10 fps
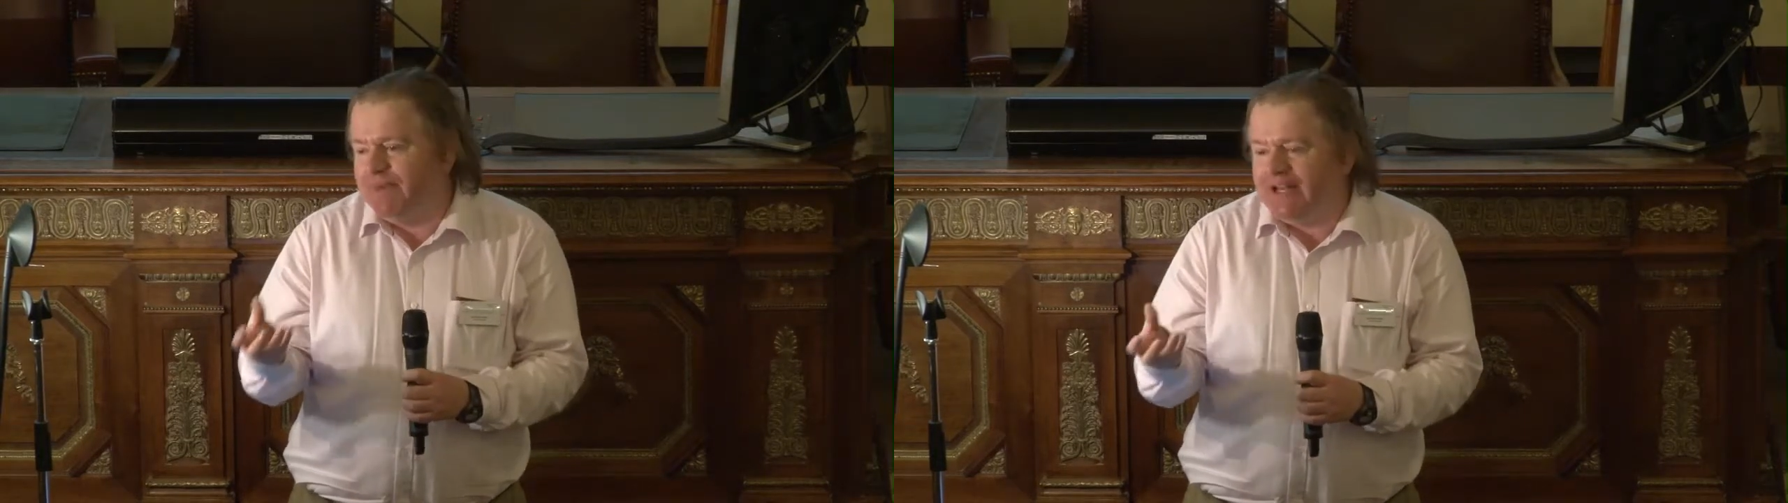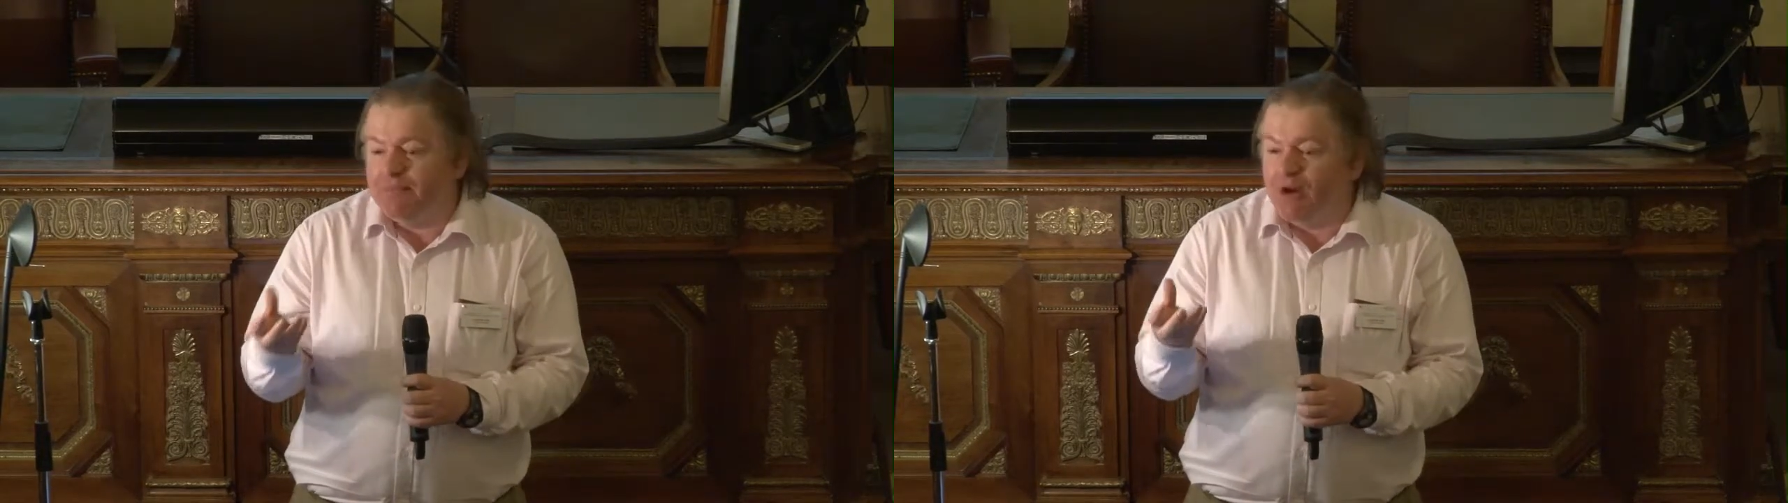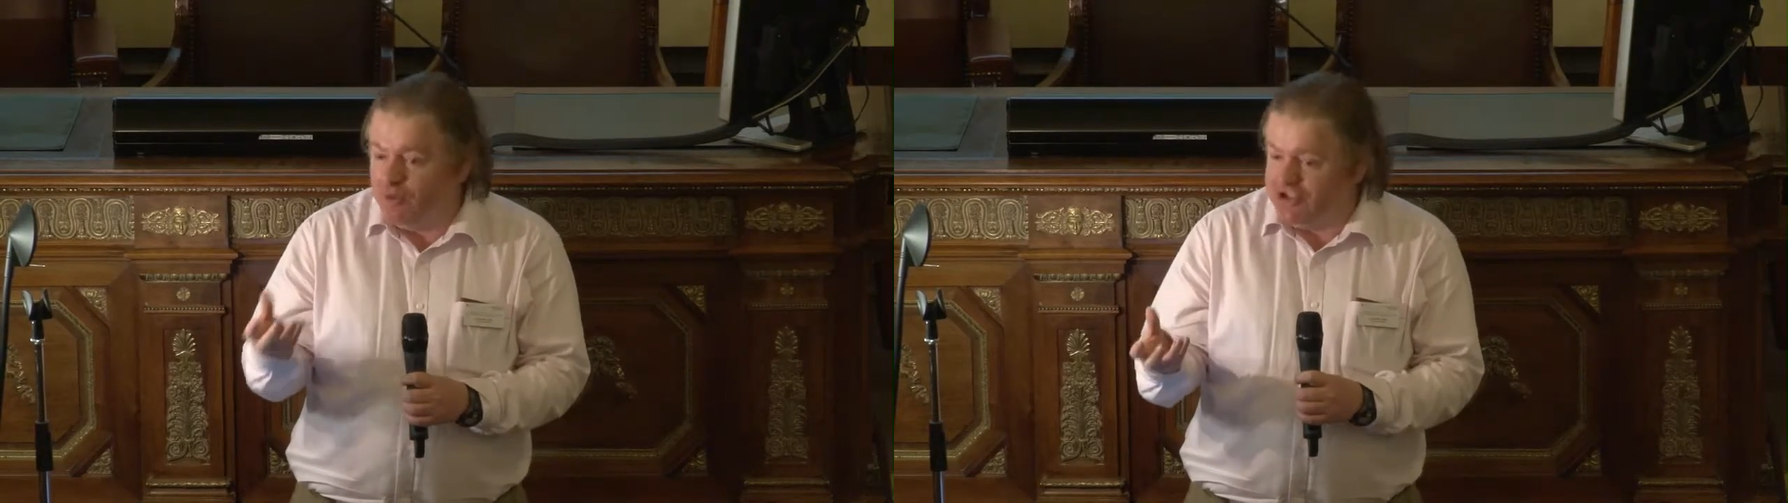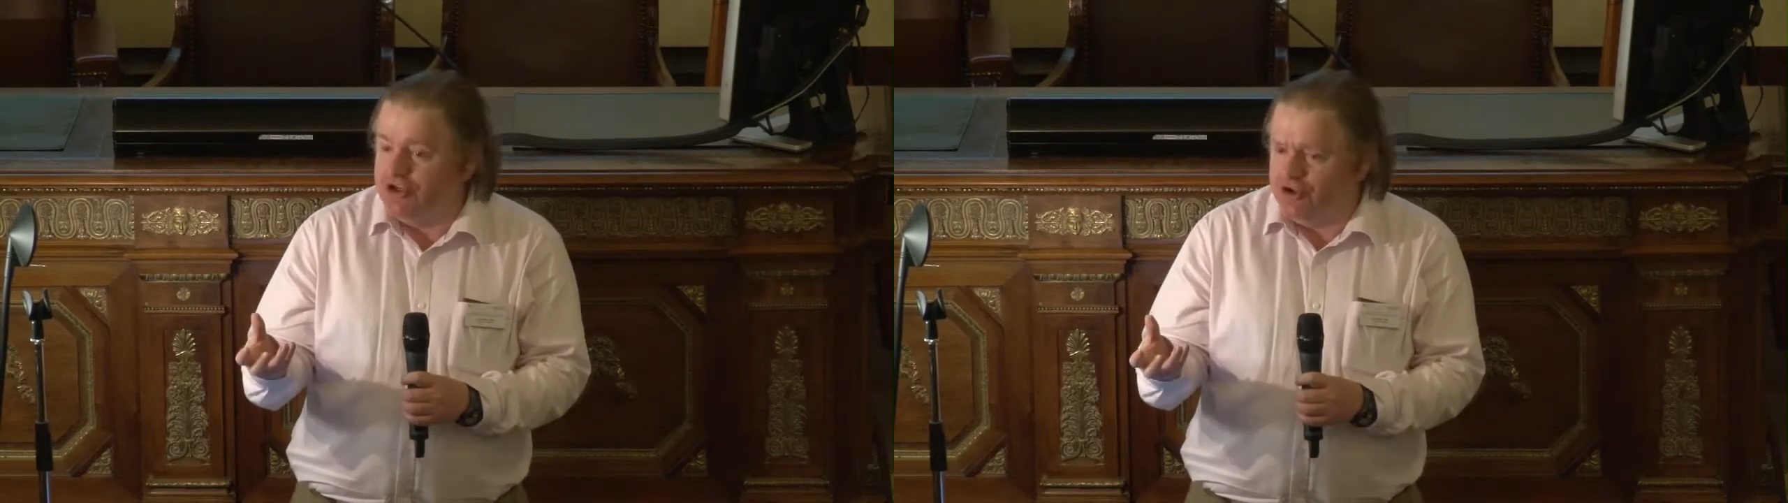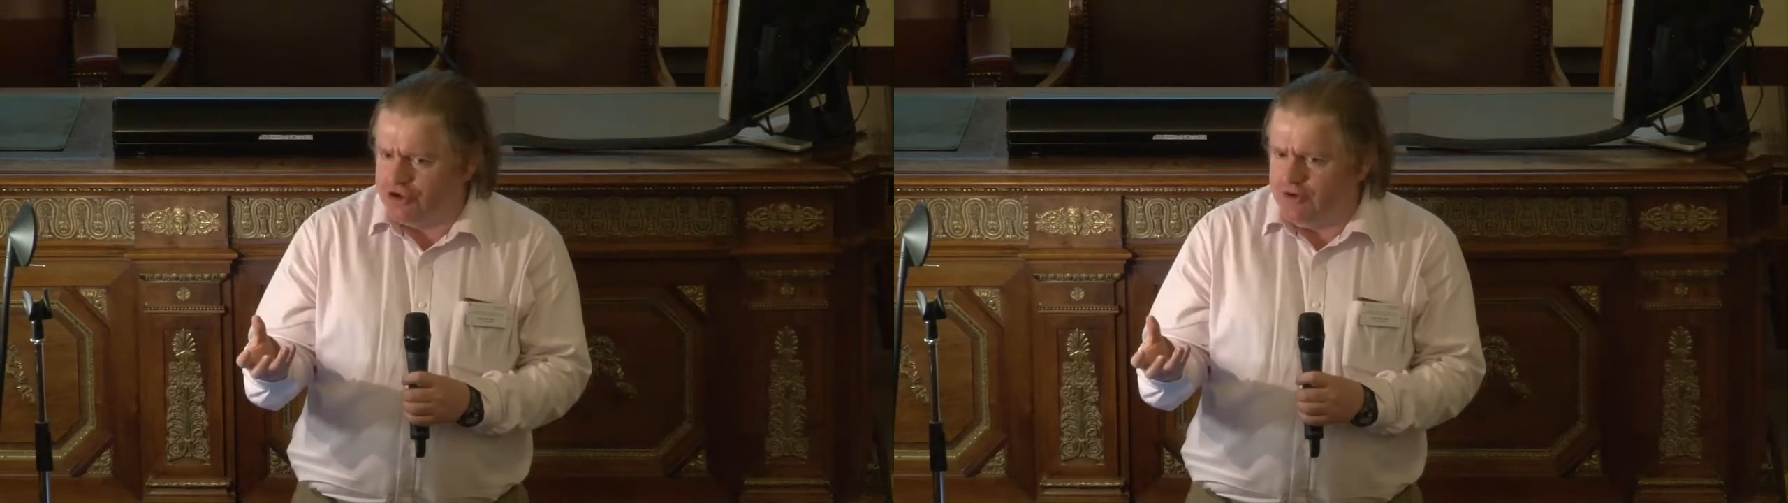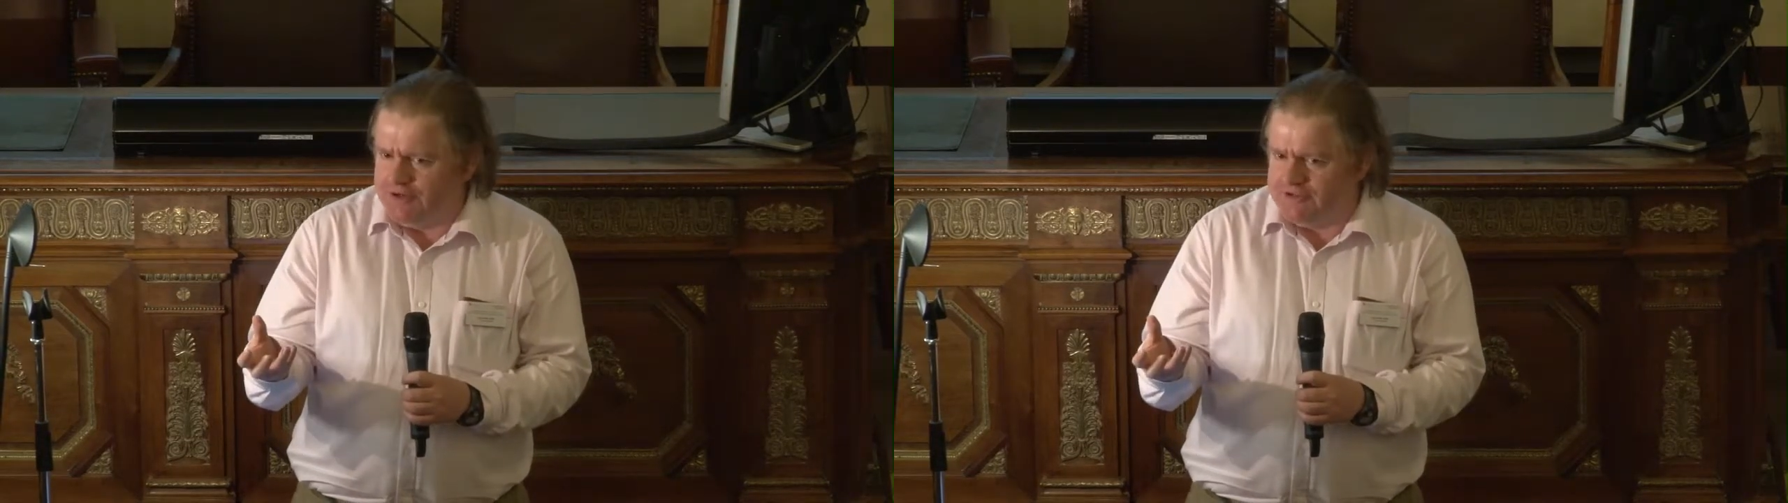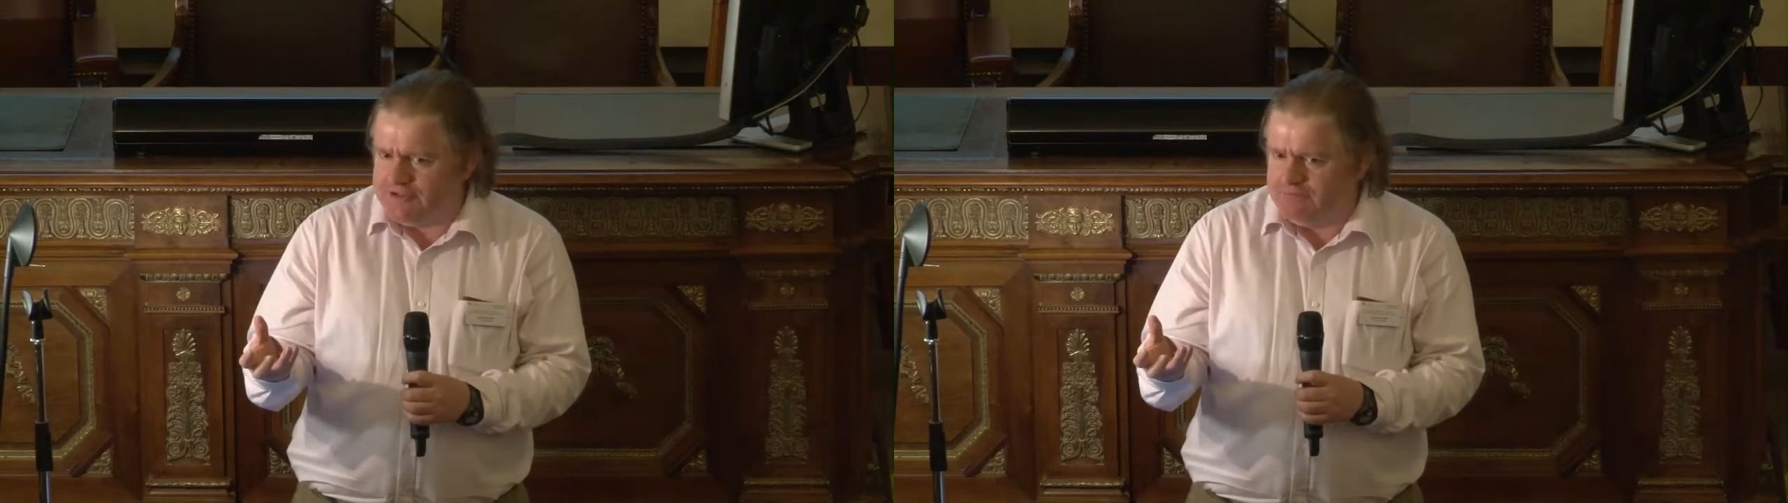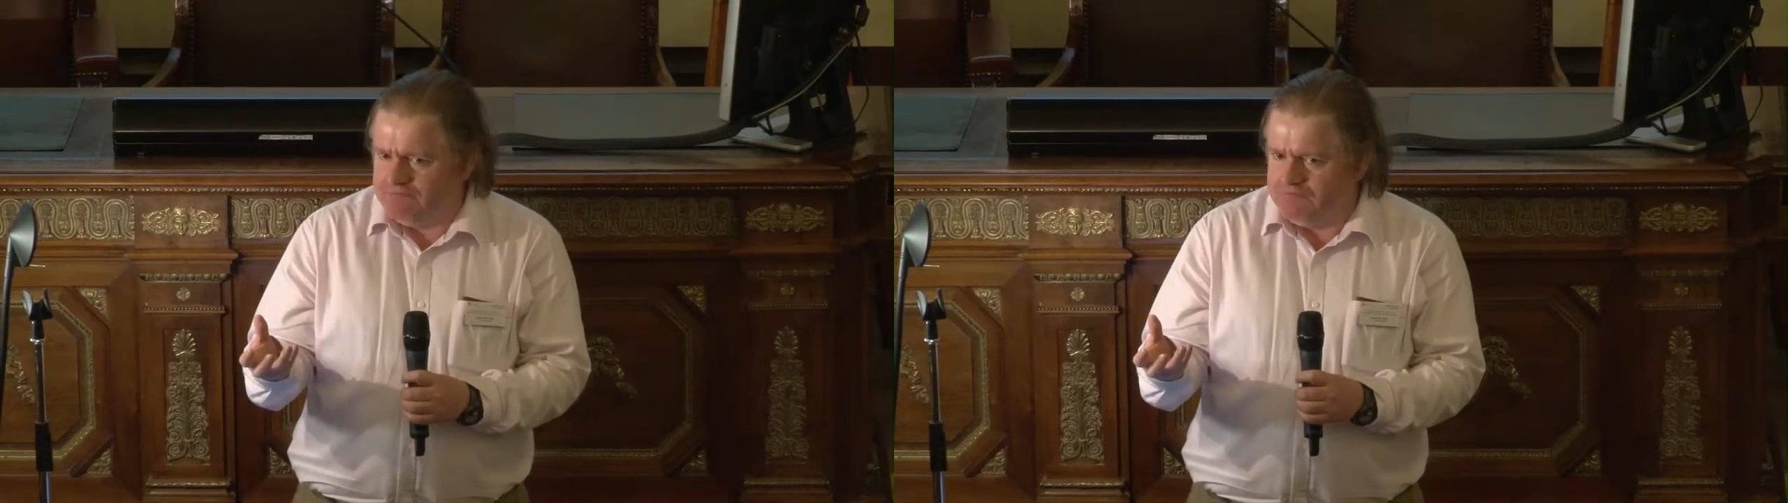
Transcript: mainly by research grants.